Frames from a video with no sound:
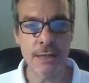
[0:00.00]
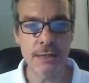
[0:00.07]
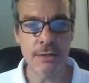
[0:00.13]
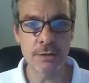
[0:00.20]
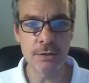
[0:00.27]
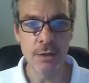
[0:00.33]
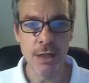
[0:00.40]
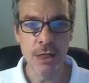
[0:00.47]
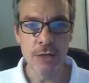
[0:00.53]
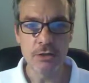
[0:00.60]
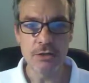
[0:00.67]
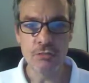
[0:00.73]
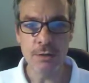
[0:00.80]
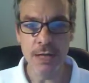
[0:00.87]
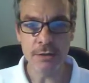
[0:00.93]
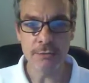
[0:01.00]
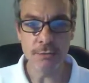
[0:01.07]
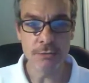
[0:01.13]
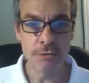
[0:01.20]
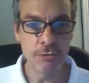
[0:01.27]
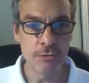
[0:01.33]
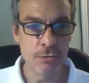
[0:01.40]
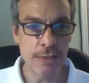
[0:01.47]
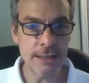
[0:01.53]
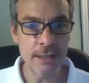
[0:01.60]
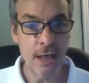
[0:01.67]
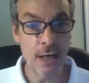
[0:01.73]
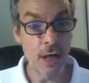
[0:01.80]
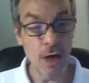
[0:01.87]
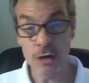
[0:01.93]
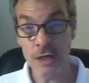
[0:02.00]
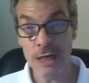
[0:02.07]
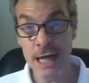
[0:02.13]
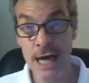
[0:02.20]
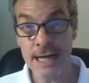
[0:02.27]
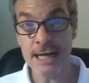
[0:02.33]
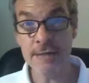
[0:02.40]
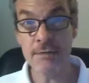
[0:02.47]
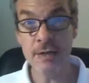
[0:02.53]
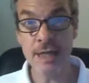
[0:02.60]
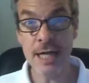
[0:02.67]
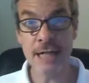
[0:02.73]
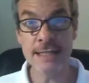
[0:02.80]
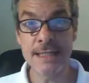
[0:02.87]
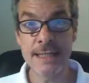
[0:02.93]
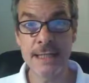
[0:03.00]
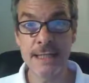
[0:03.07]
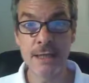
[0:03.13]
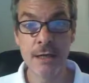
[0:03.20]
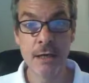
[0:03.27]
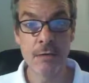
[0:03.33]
So you might want to look at online advertising